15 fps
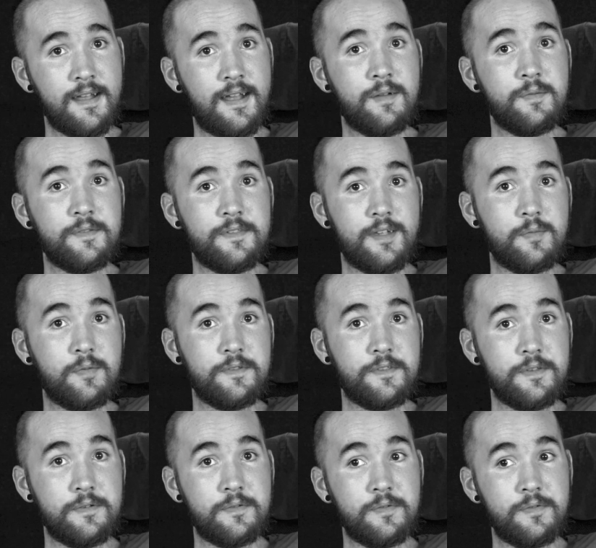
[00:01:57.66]
was able
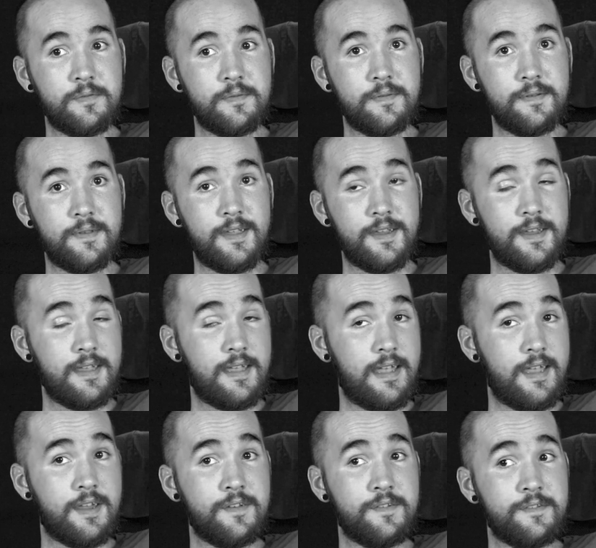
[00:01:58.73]
to get
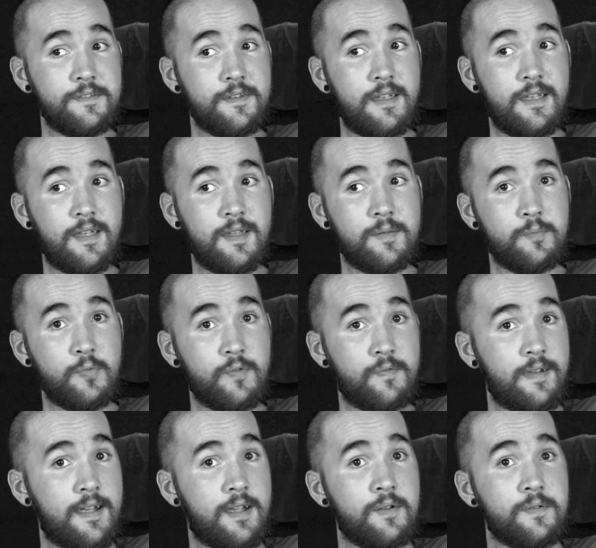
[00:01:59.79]
engaged and
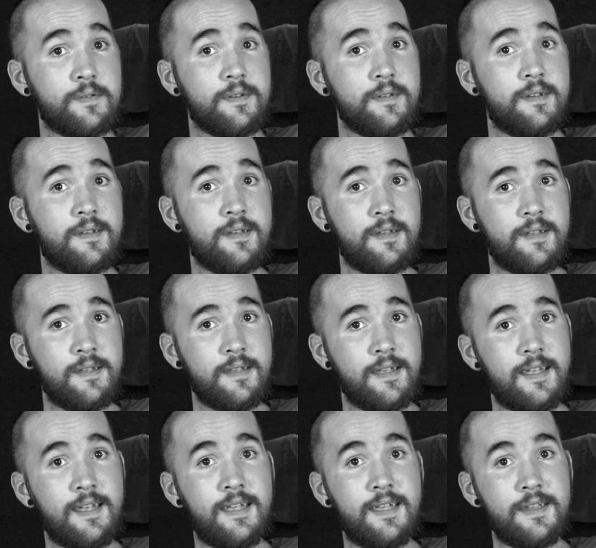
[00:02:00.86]
move out
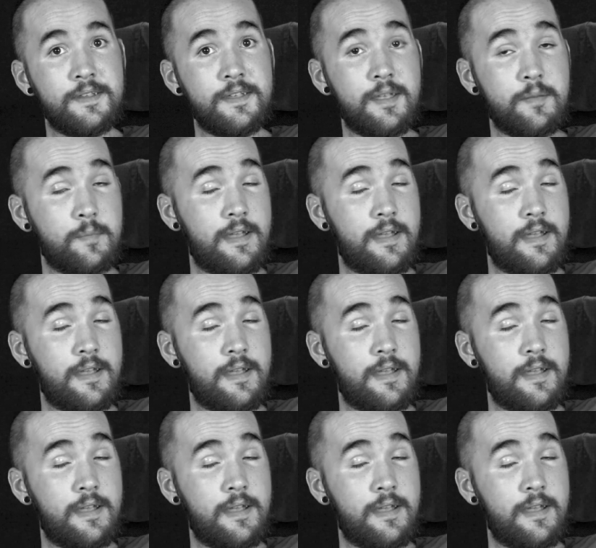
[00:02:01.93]
and get